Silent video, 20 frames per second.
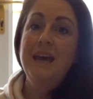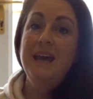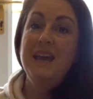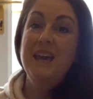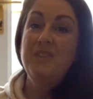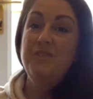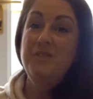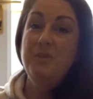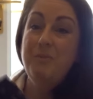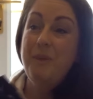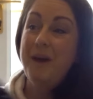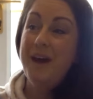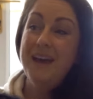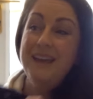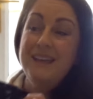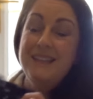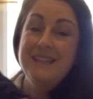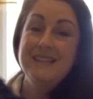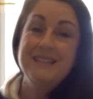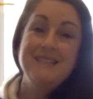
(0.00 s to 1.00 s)
if you buy
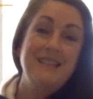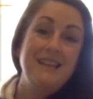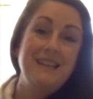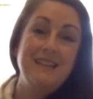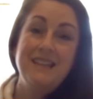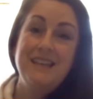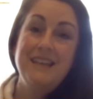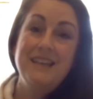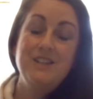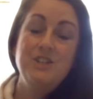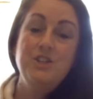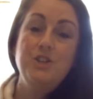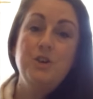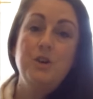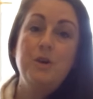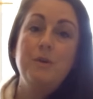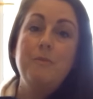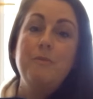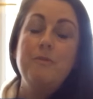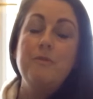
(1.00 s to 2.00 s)
things like this, you
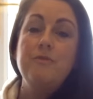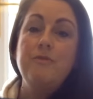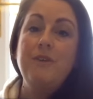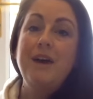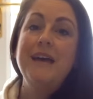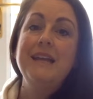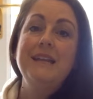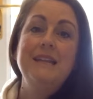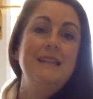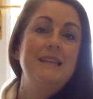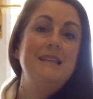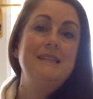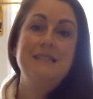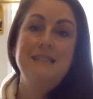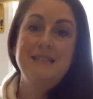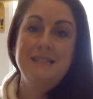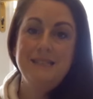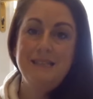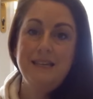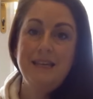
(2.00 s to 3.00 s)
know, find things in
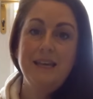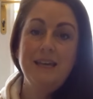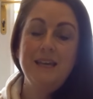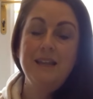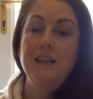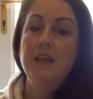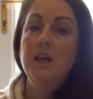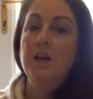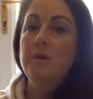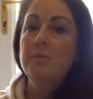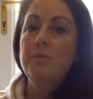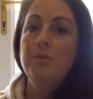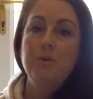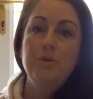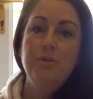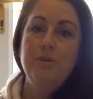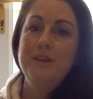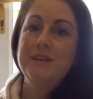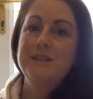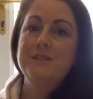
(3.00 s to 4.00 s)
the sale,
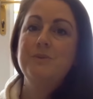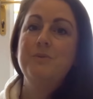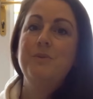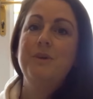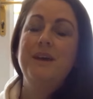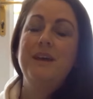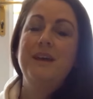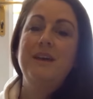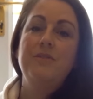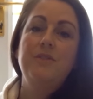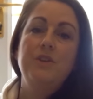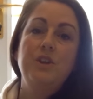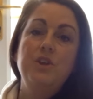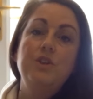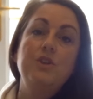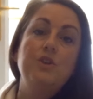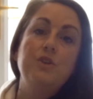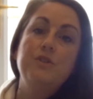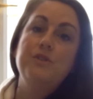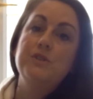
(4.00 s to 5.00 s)
put things away that you
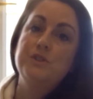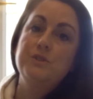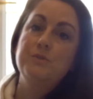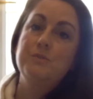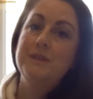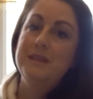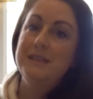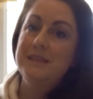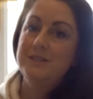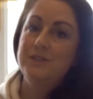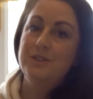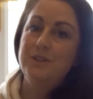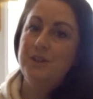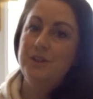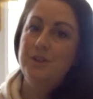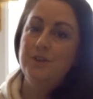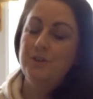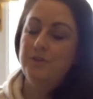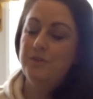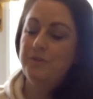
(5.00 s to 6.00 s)
know that somebody is going to
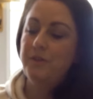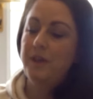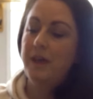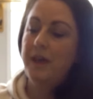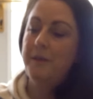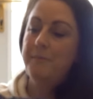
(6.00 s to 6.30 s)
love.